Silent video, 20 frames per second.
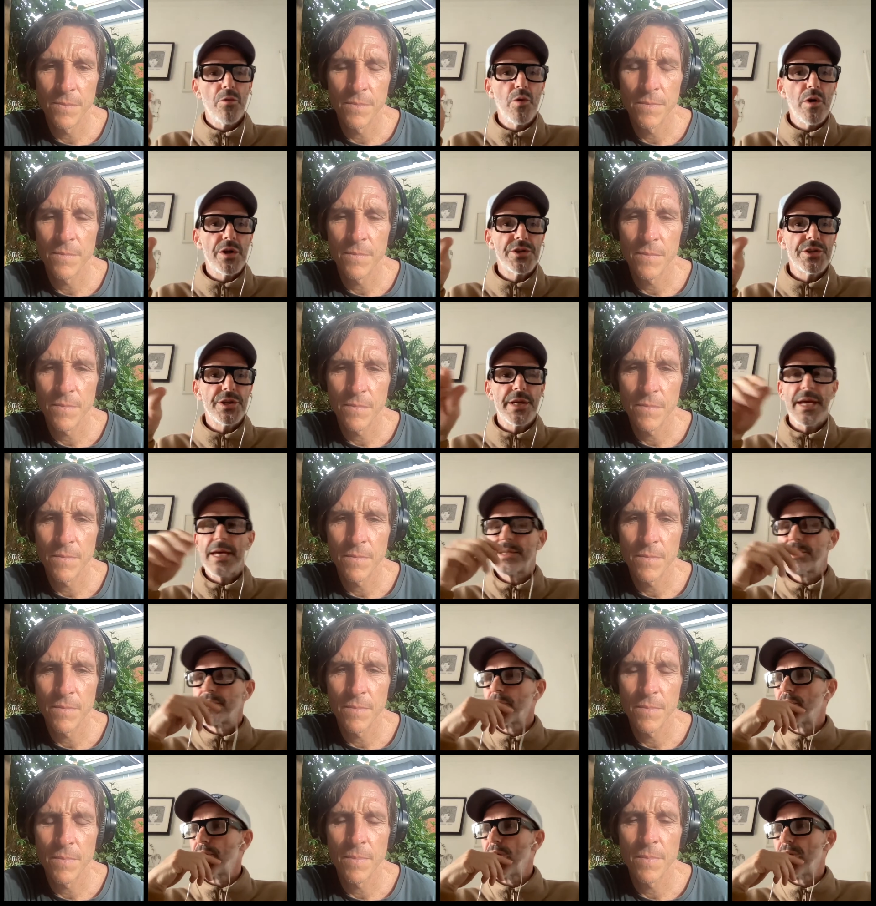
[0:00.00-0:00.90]
Speaker 1: wanted to
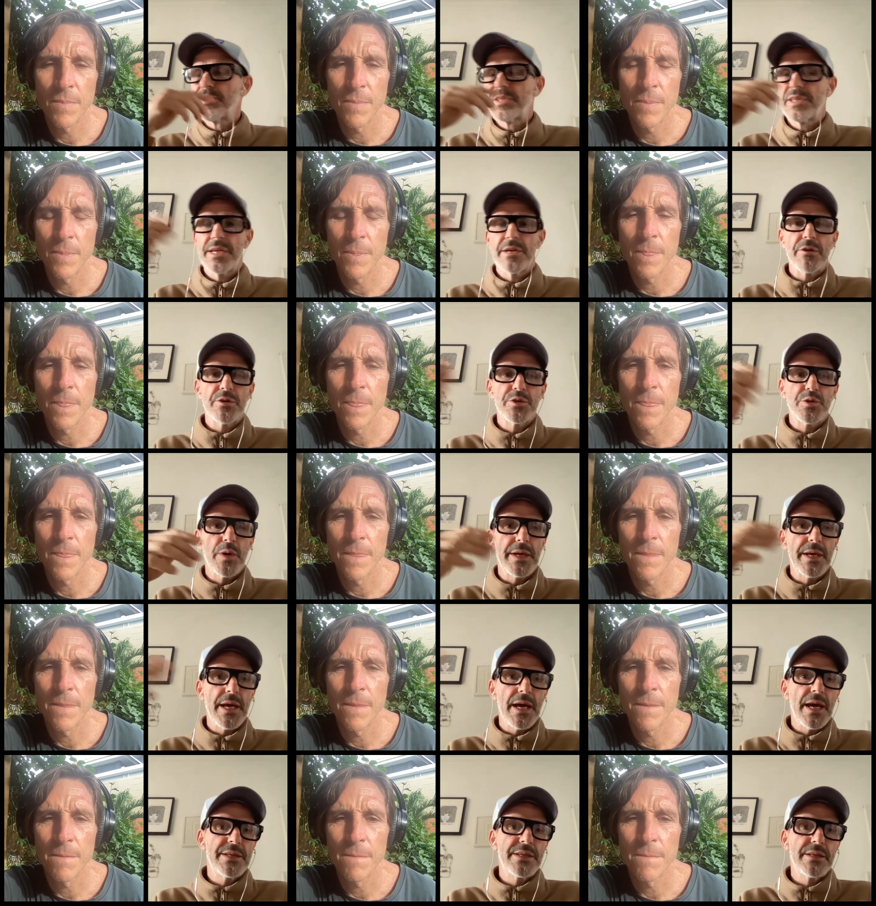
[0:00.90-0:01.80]
get to ground zero. So
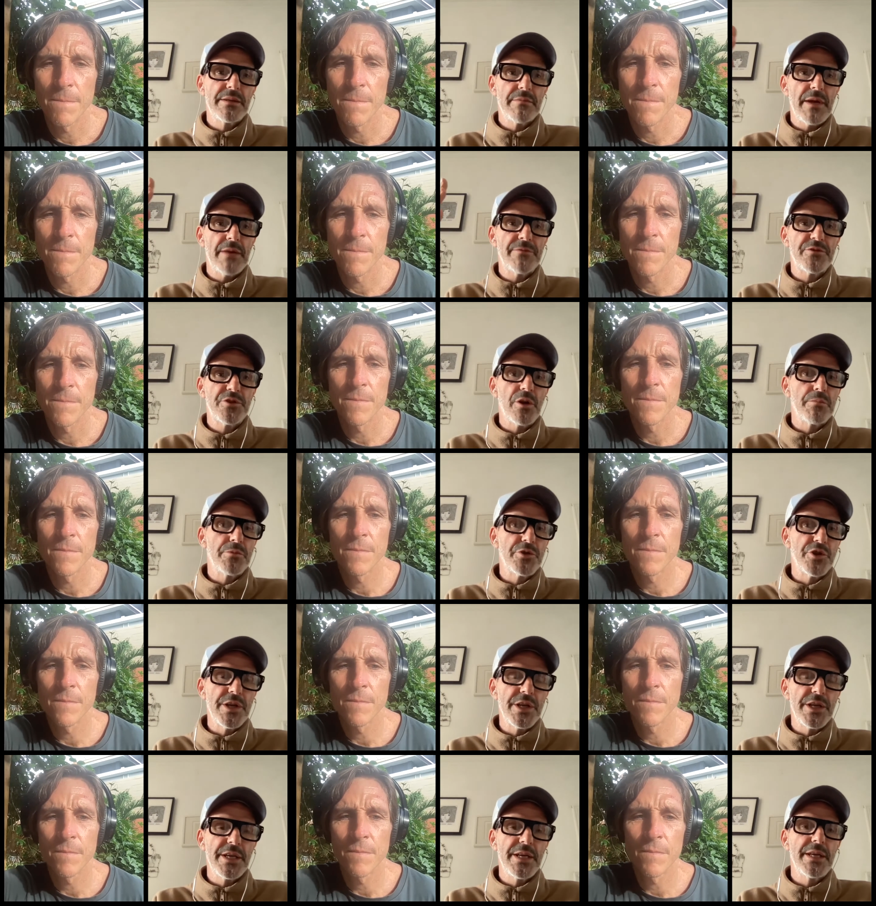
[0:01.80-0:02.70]
I've stopped
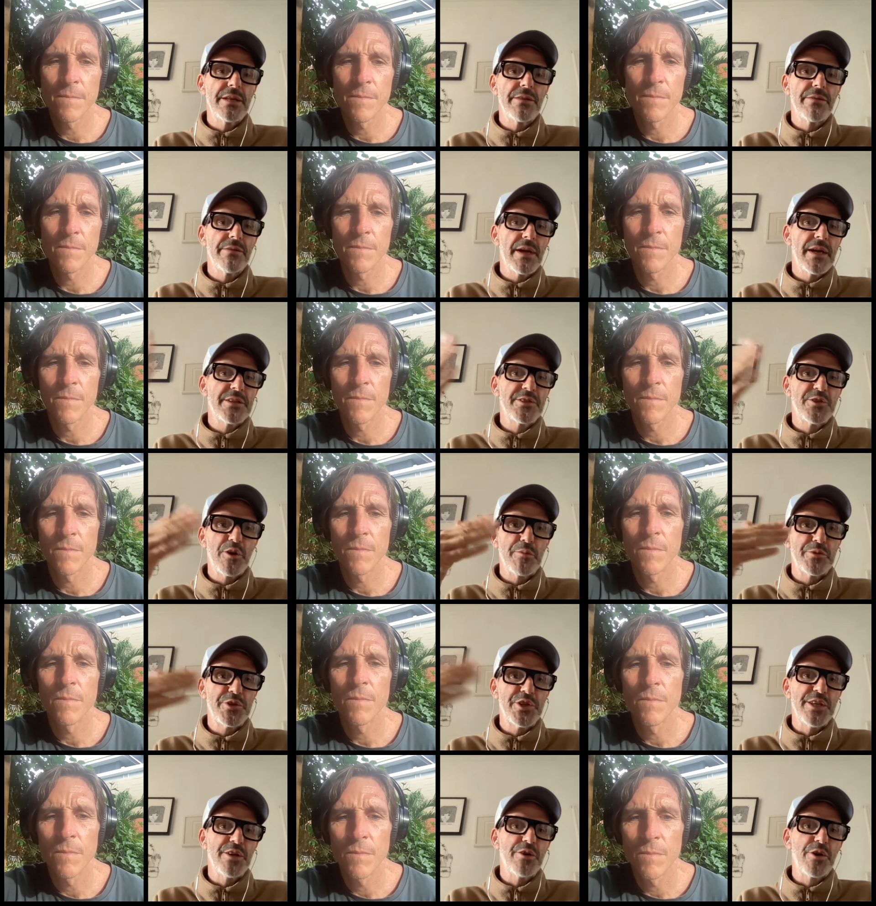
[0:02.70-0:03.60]
drinking. I
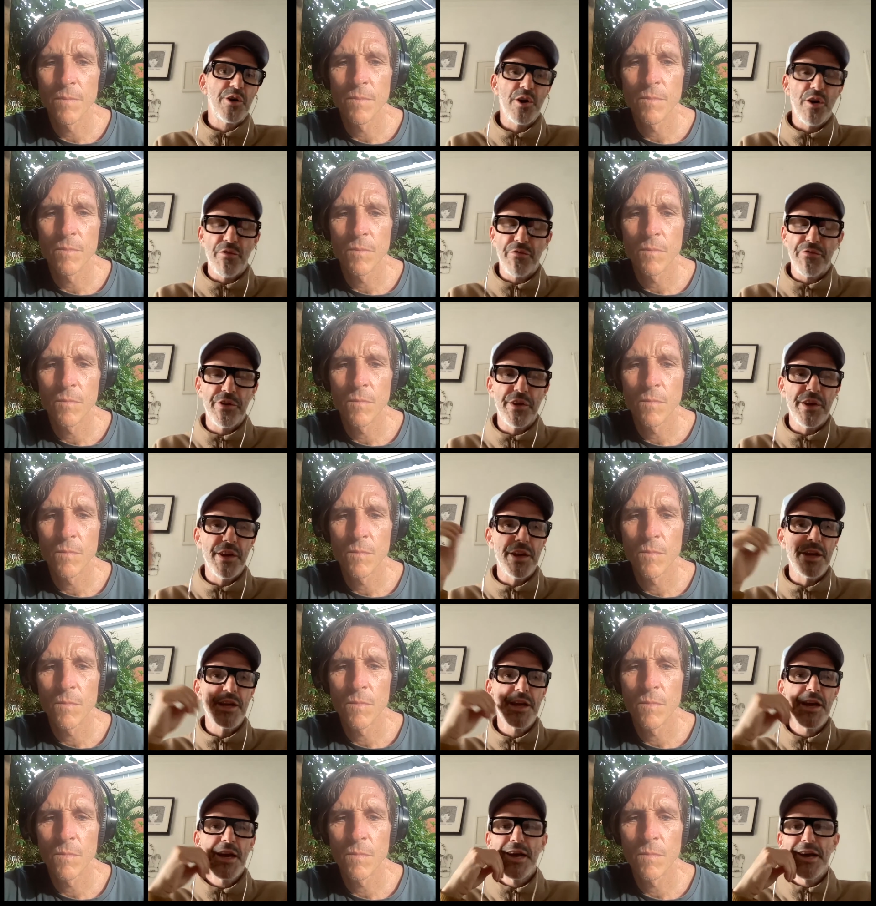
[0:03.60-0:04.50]
stopped tea or
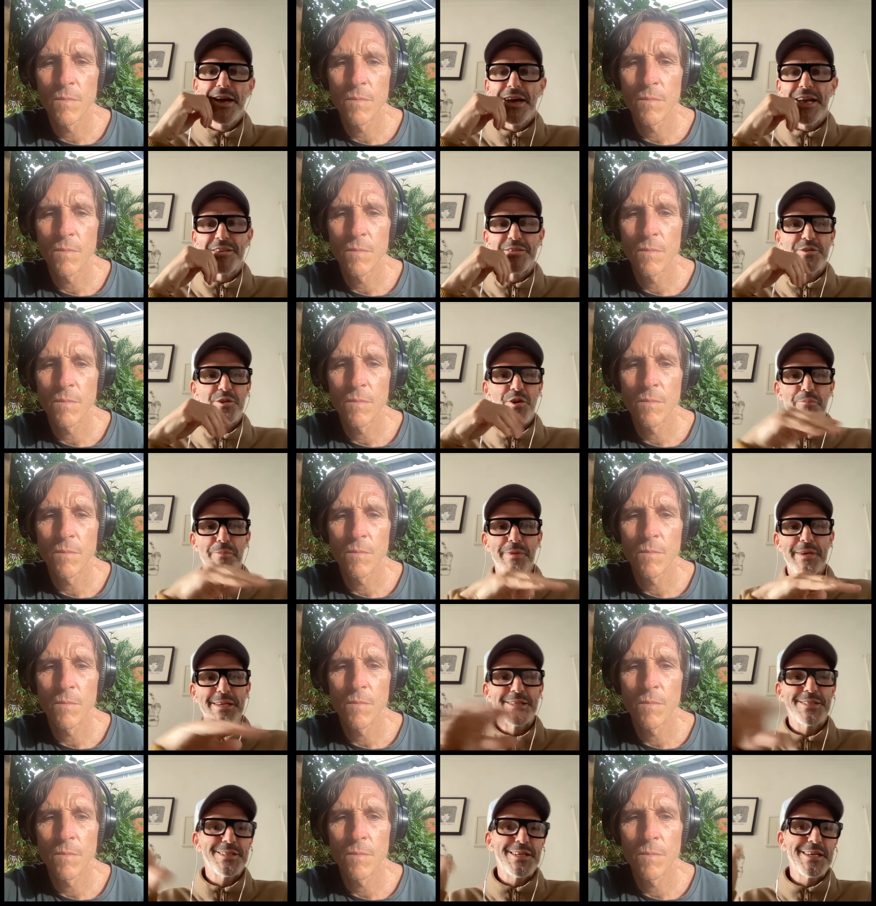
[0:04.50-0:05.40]
coffee. I stopped
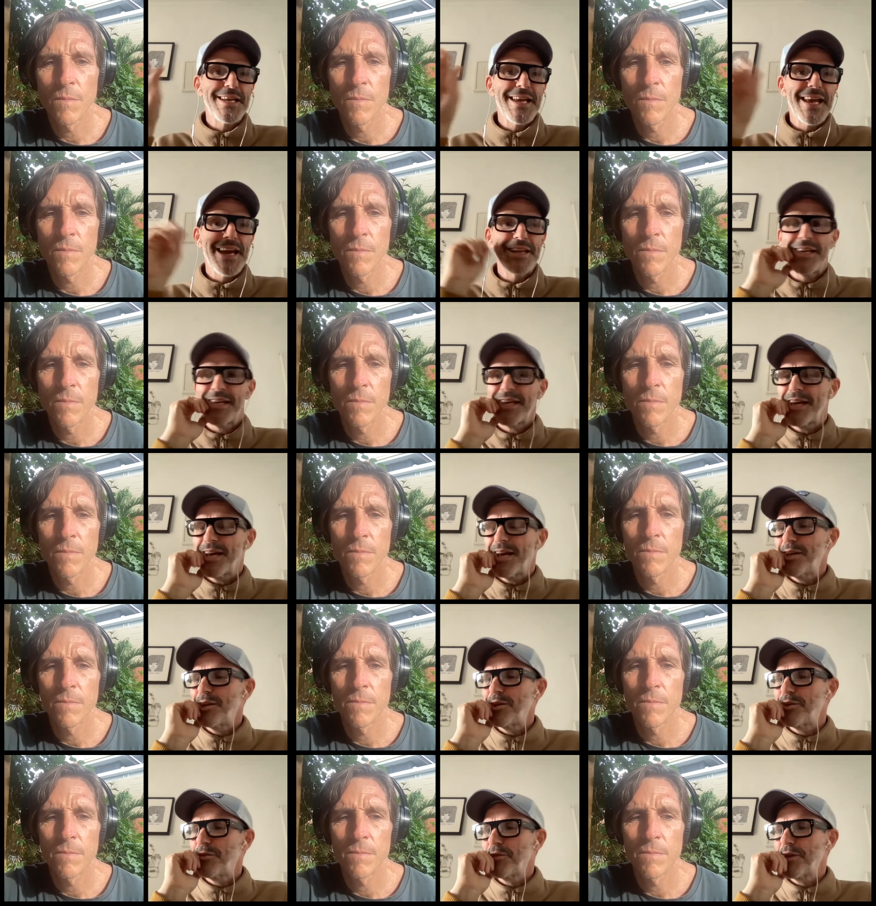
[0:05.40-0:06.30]
eating any
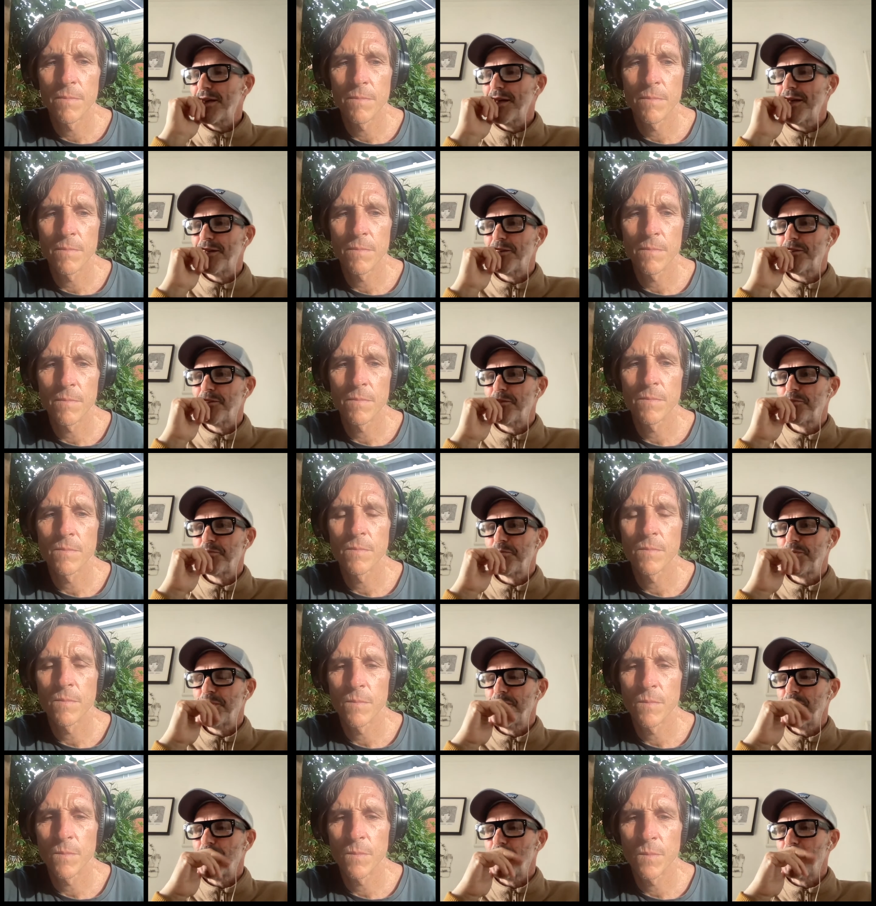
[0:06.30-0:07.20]
kind of,
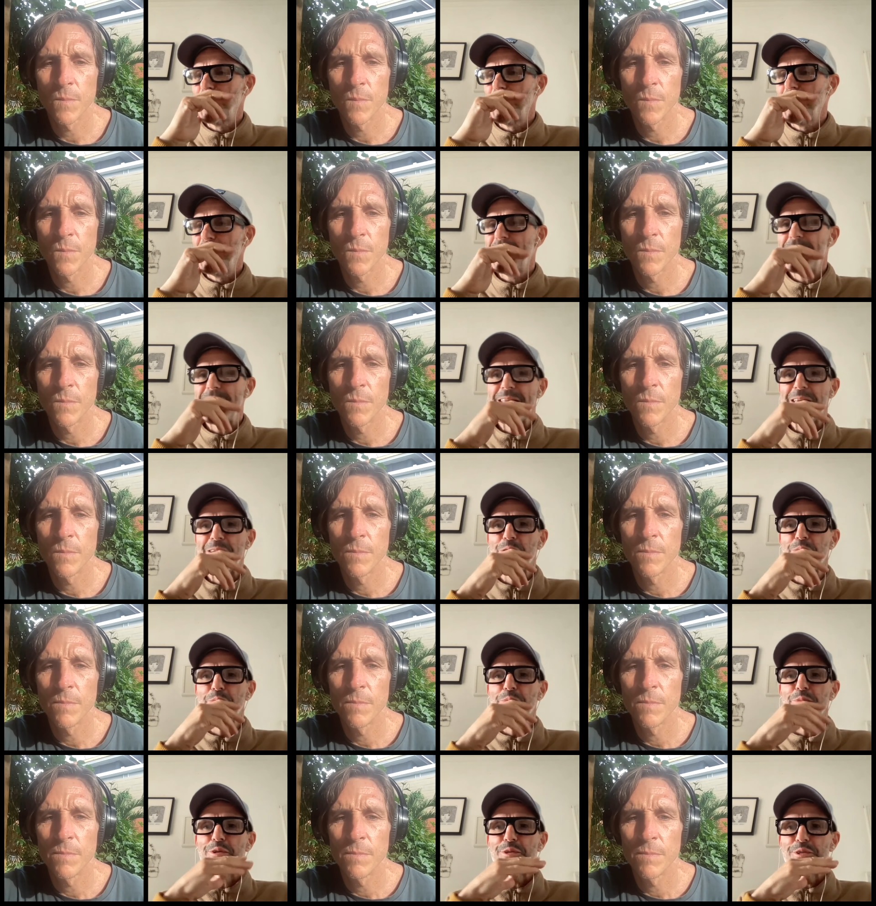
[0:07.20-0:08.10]
you know, E
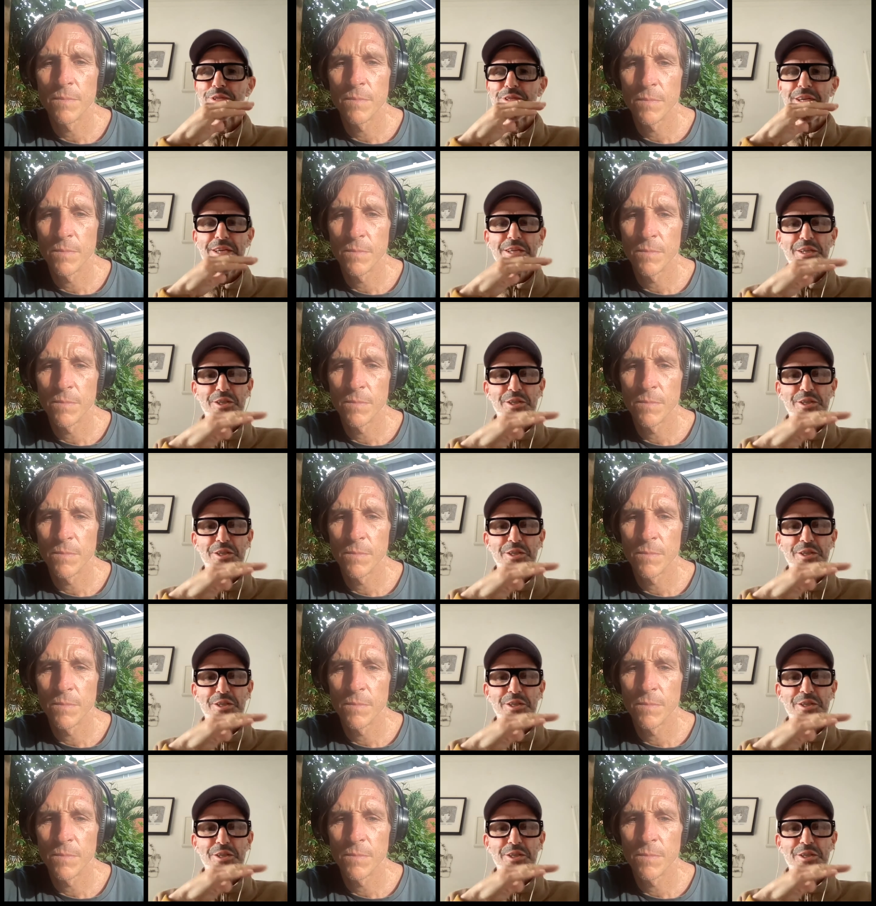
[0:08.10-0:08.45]
numbers.